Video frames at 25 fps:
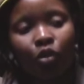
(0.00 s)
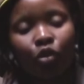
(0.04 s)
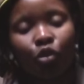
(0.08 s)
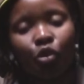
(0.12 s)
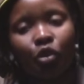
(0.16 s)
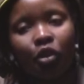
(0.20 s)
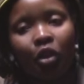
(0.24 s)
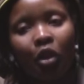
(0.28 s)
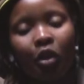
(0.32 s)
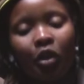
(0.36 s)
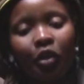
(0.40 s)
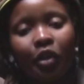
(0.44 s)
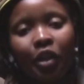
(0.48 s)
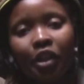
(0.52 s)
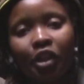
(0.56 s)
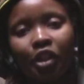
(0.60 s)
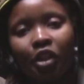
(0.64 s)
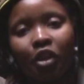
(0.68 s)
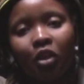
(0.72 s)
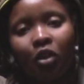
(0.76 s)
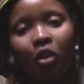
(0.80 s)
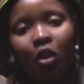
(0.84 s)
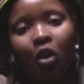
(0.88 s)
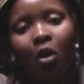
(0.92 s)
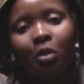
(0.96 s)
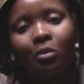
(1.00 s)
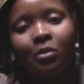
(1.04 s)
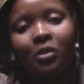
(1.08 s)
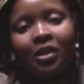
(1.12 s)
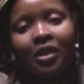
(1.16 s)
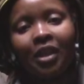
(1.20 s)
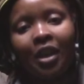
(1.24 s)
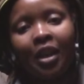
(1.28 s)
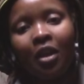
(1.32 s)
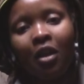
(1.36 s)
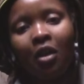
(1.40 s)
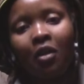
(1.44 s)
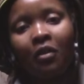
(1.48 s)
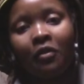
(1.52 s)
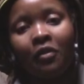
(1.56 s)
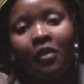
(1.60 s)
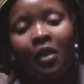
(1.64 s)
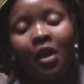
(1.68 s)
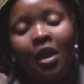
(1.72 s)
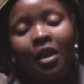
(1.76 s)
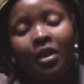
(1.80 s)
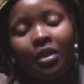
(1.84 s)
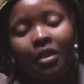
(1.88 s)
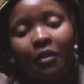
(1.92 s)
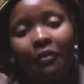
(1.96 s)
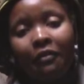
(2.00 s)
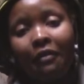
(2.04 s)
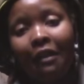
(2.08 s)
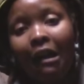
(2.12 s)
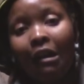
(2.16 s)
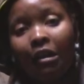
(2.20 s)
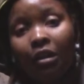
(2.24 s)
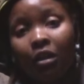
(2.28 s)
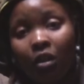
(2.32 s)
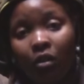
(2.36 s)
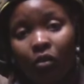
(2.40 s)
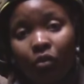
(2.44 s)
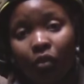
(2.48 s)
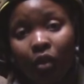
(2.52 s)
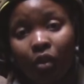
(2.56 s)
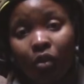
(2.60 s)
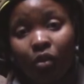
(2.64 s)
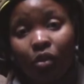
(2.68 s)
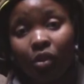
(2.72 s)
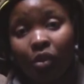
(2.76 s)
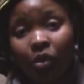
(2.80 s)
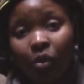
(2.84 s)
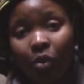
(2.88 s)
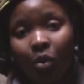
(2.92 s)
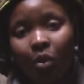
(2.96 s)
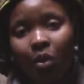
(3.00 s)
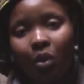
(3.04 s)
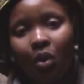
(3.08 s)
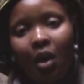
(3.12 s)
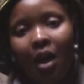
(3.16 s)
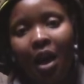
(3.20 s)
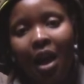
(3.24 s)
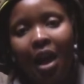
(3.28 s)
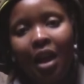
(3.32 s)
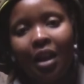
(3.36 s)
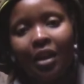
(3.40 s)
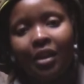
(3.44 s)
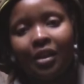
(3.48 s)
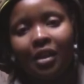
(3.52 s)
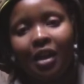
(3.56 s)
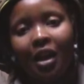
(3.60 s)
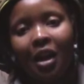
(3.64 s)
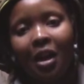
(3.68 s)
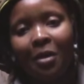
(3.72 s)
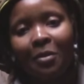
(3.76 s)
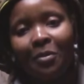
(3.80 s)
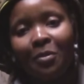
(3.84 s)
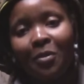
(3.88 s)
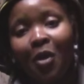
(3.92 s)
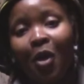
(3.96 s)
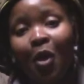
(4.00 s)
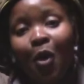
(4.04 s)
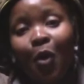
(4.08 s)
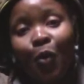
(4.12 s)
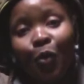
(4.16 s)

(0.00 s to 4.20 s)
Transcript: to the original homestead of the founder of our school and um,